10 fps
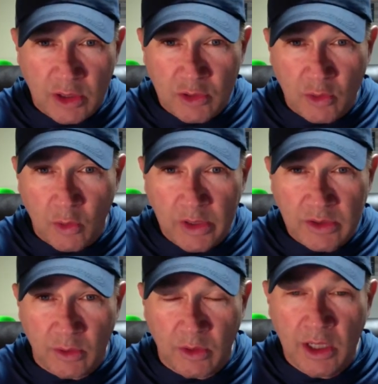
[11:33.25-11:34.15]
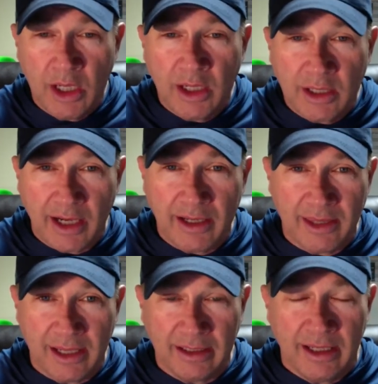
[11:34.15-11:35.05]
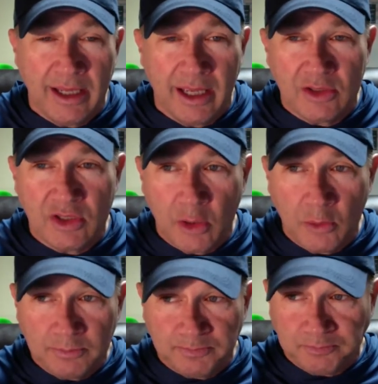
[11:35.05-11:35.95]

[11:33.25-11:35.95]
is your oyster kind of thing. And so,